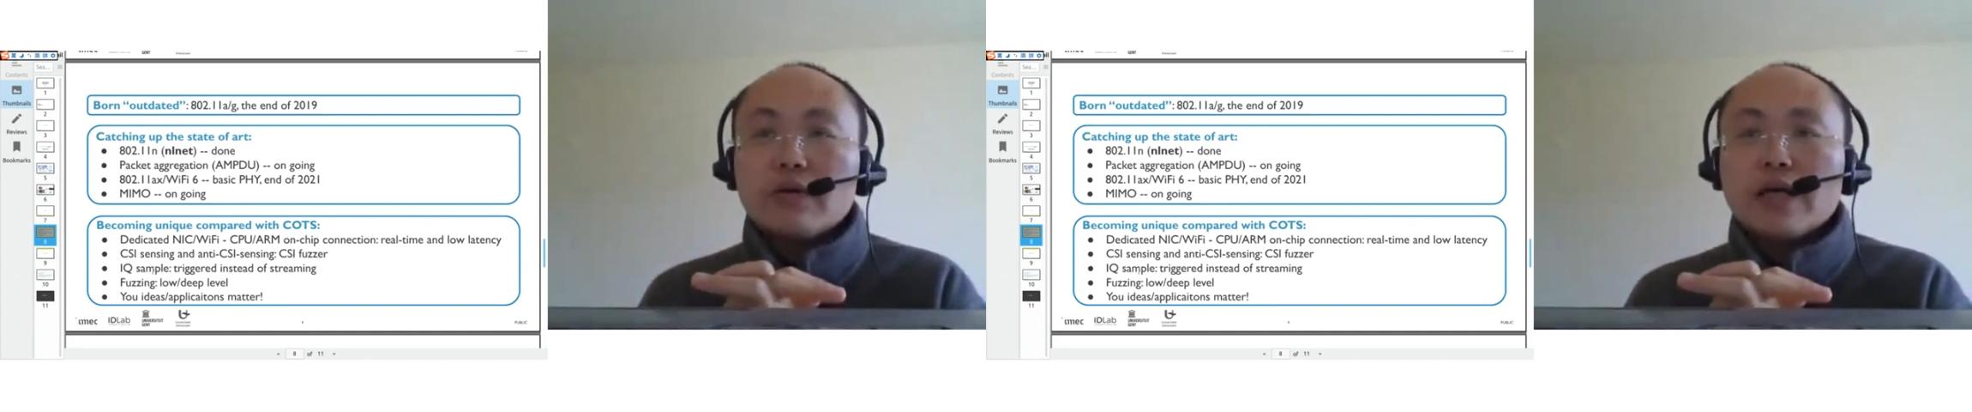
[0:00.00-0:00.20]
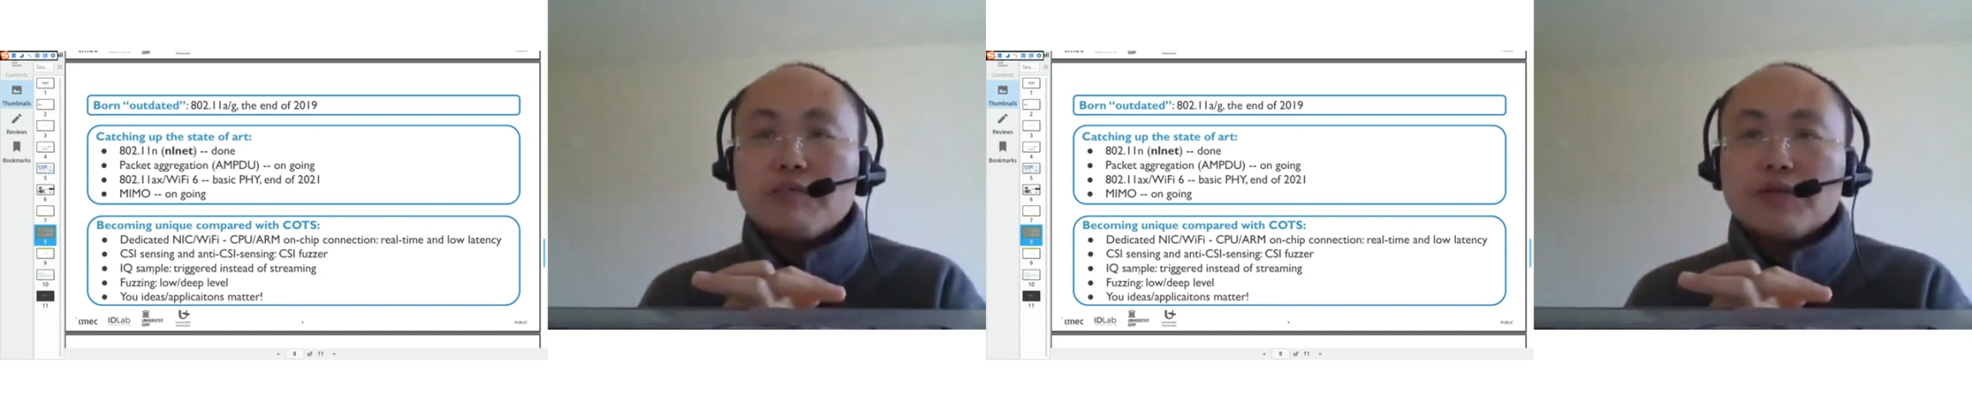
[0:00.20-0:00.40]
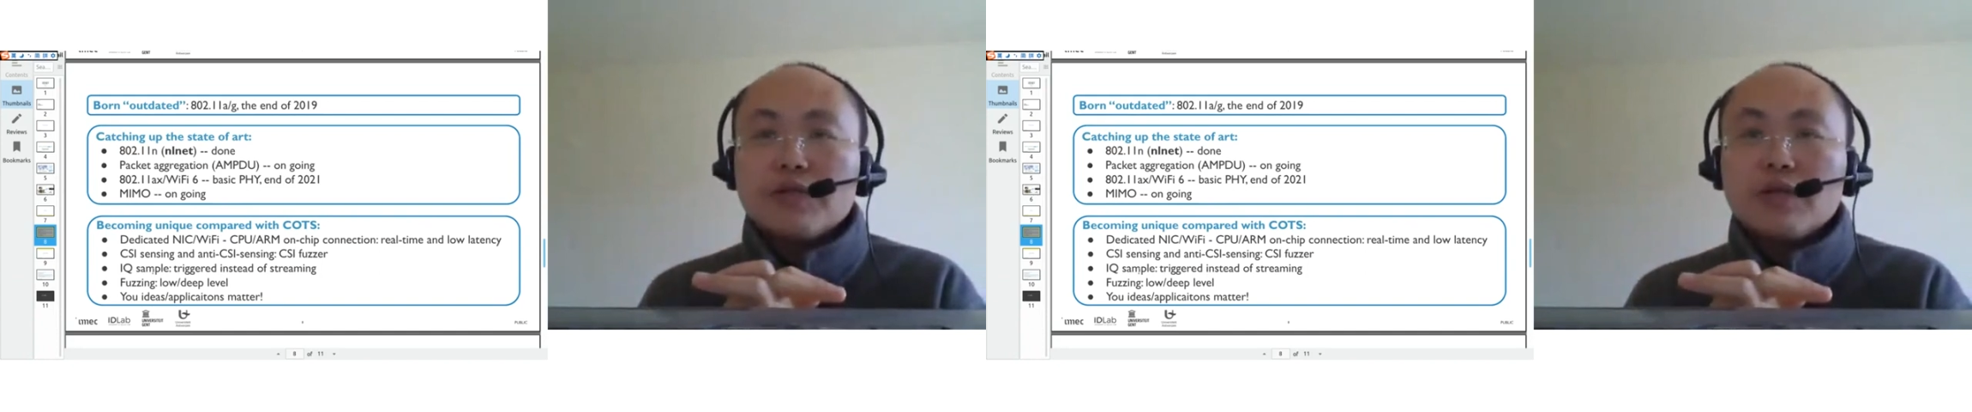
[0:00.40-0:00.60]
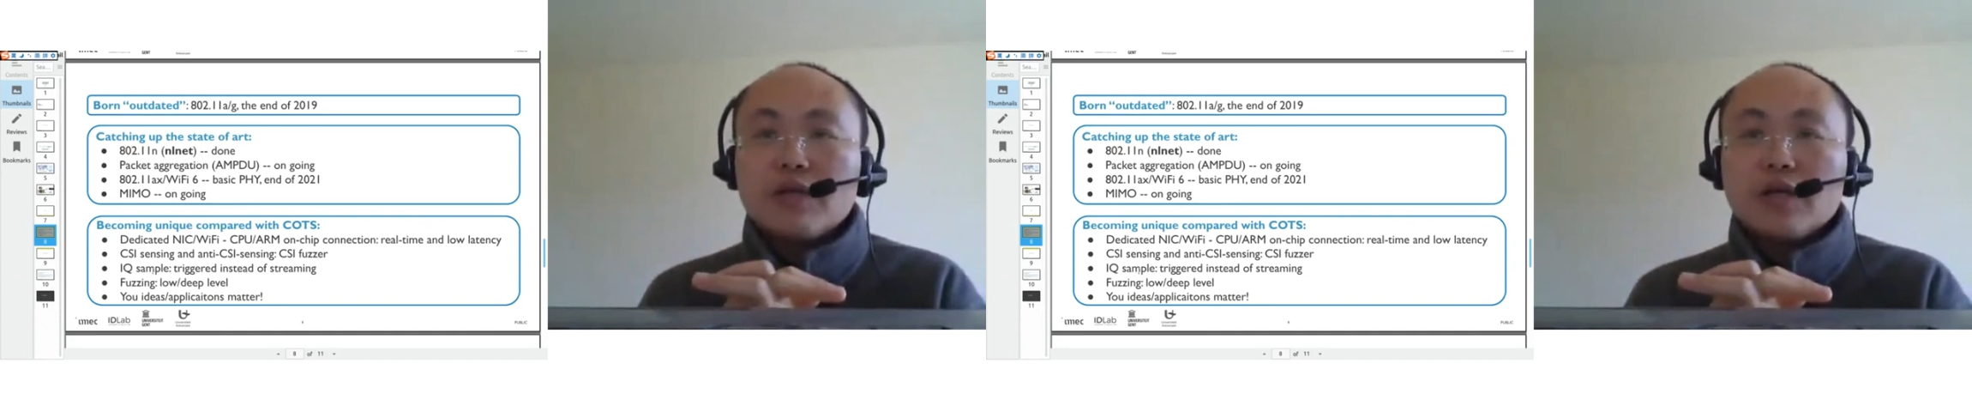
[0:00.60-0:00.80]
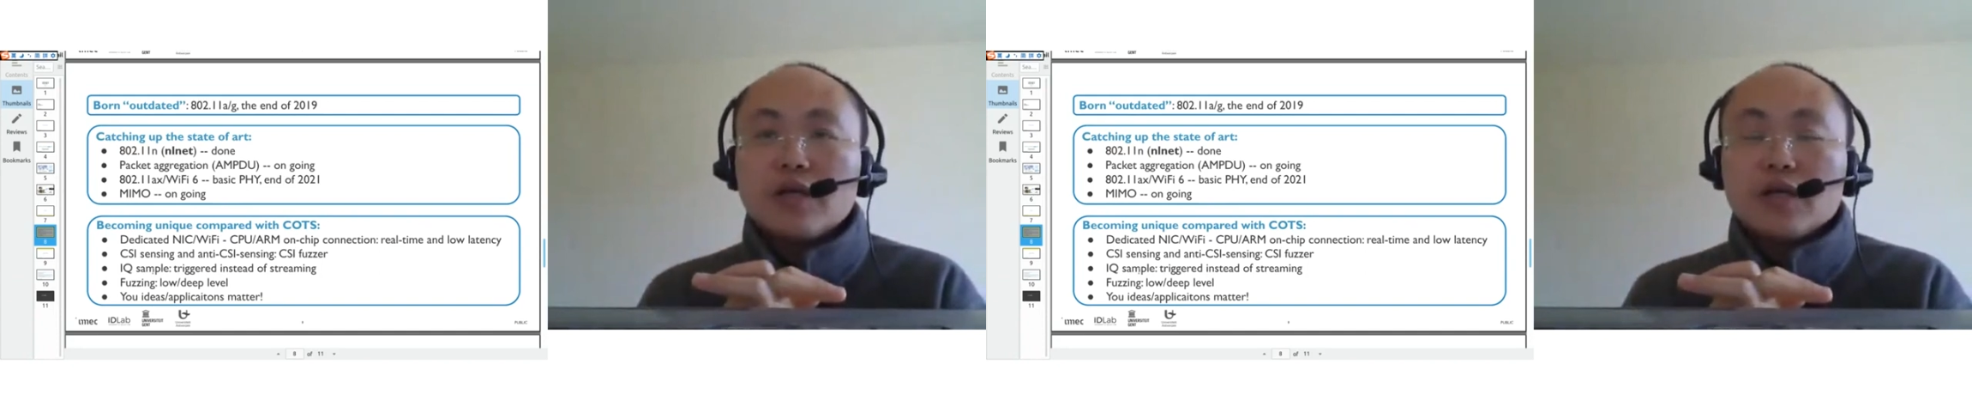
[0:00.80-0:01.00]
capture
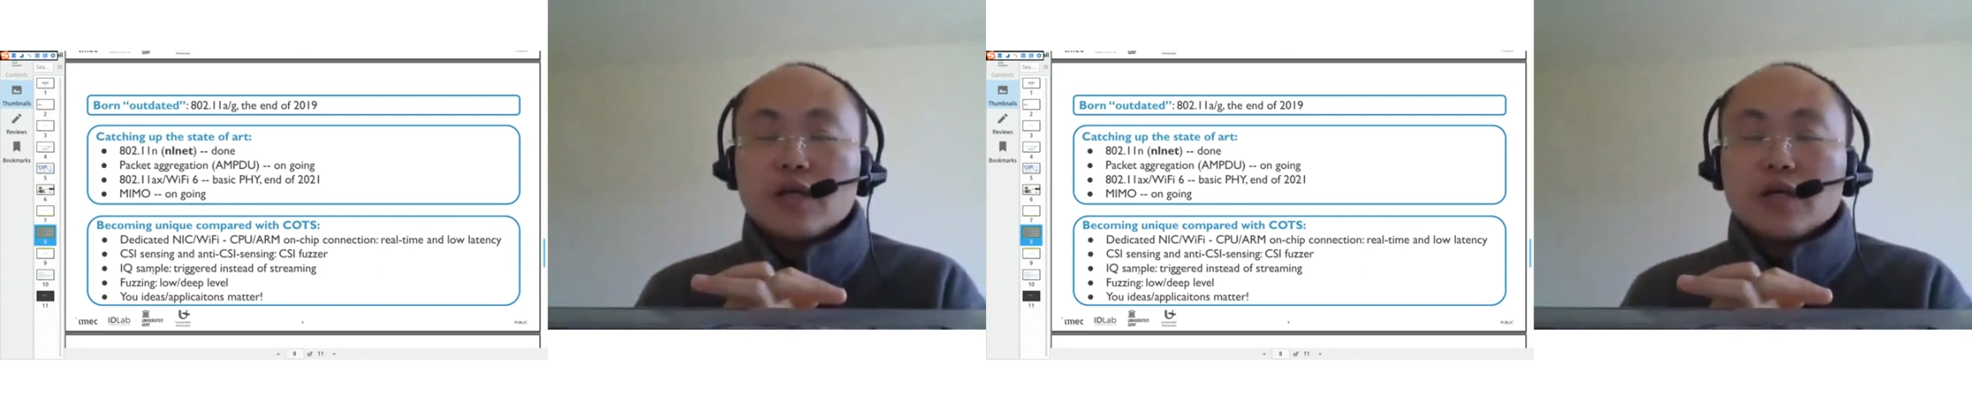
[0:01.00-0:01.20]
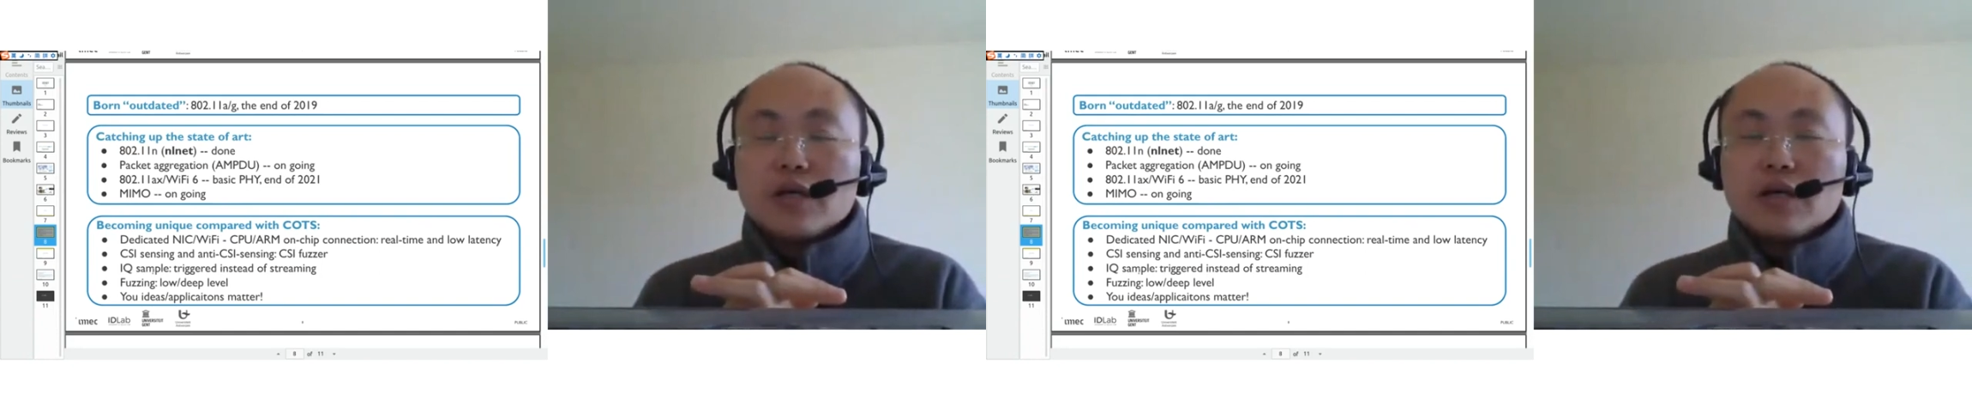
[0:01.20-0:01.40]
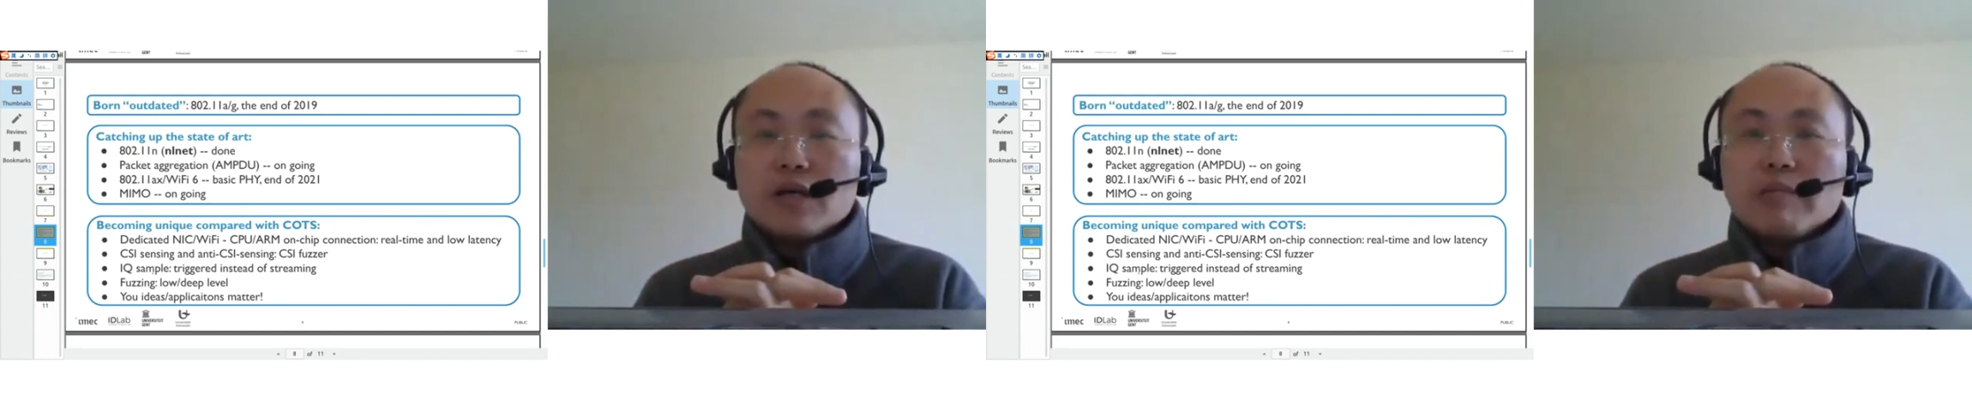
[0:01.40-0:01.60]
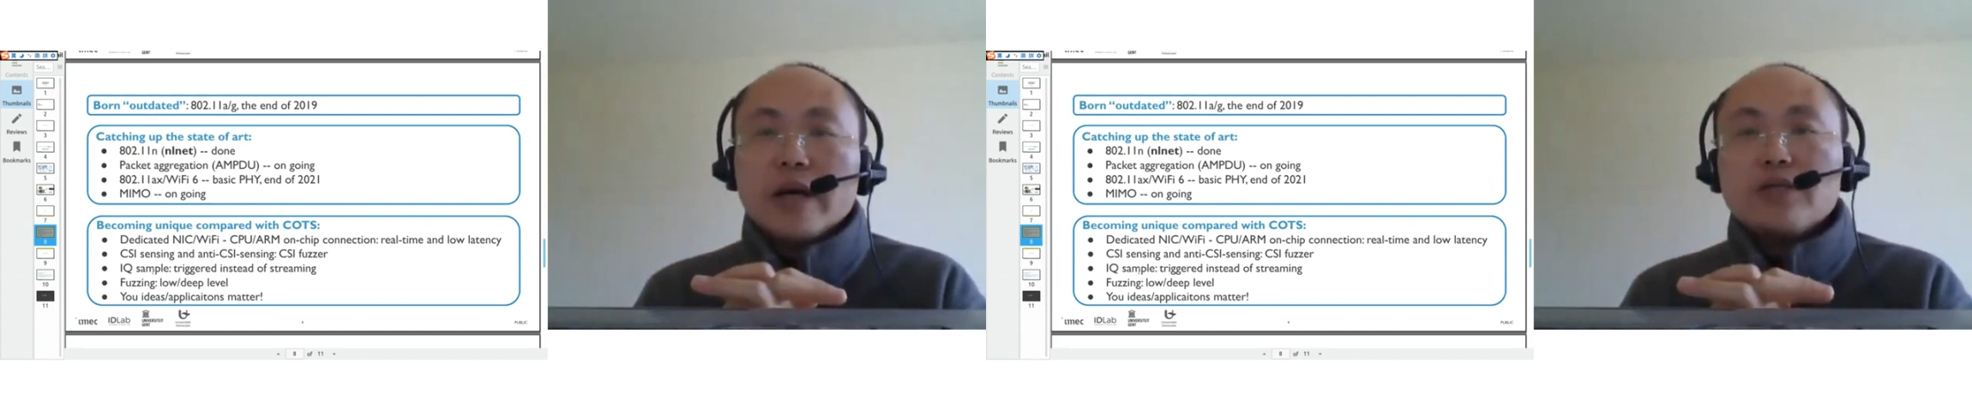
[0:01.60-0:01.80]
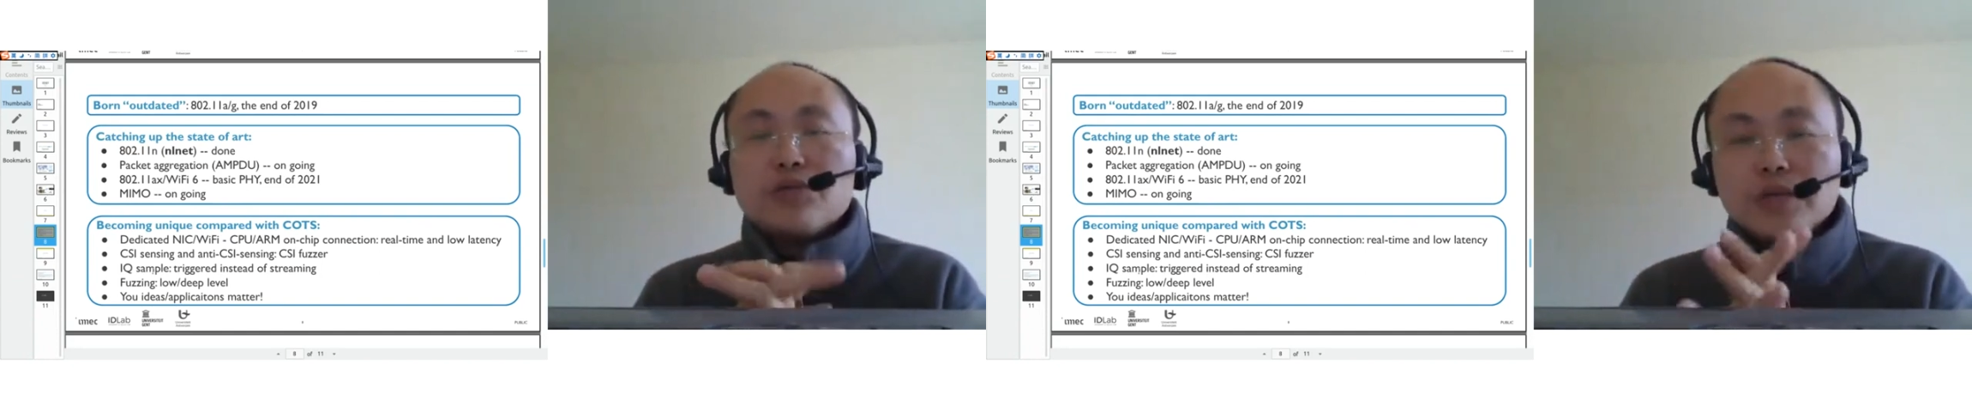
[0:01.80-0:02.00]

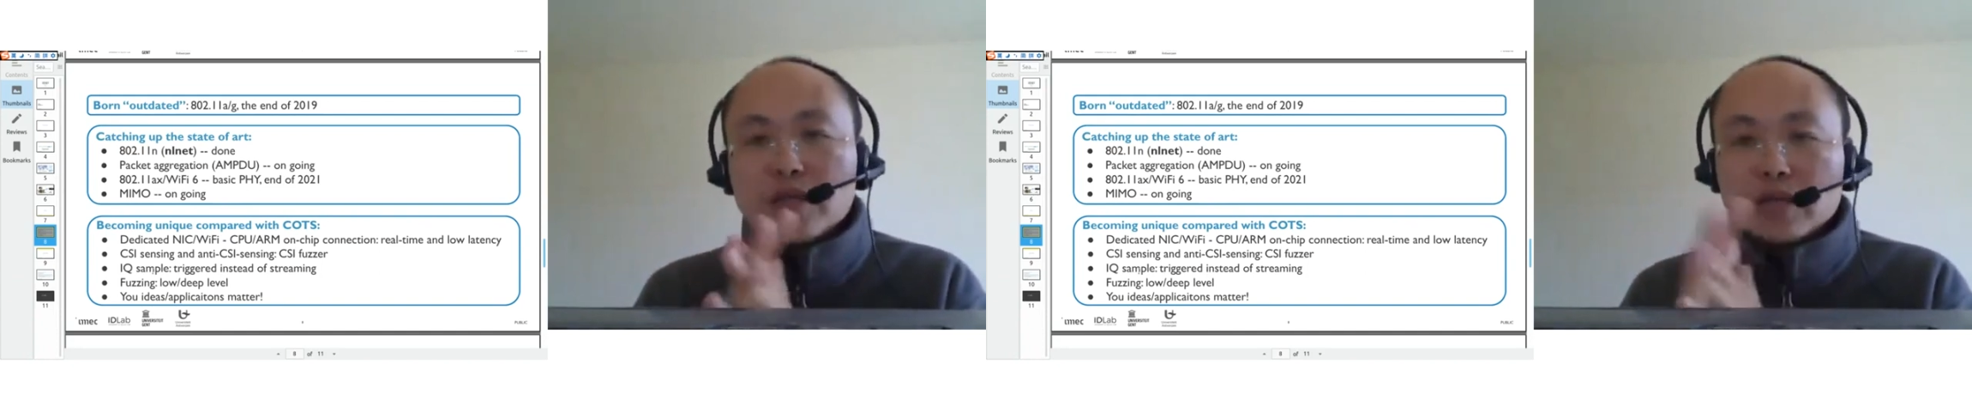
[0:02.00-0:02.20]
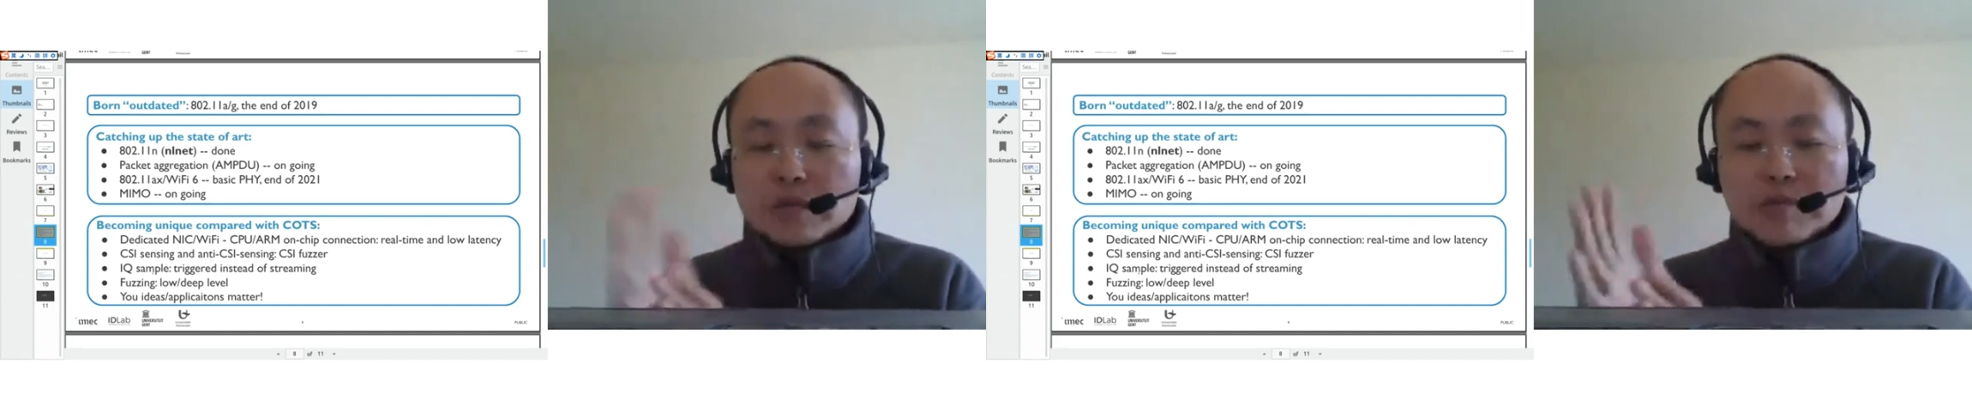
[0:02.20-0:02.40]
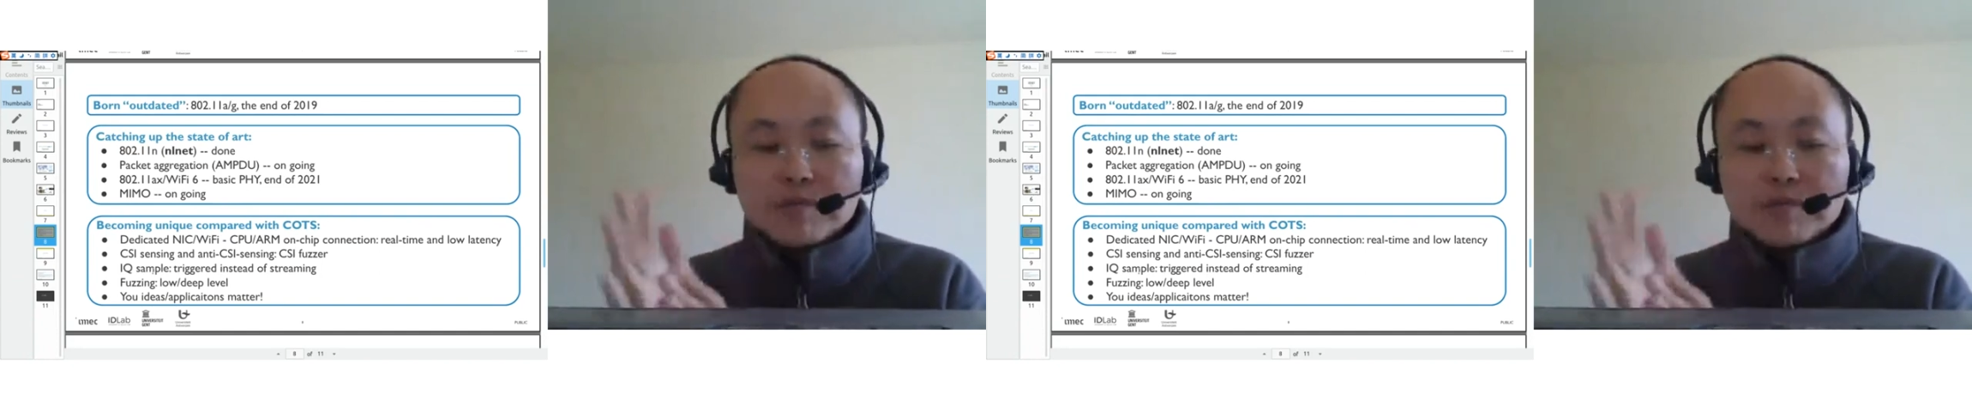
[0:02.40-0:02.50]
by trigger.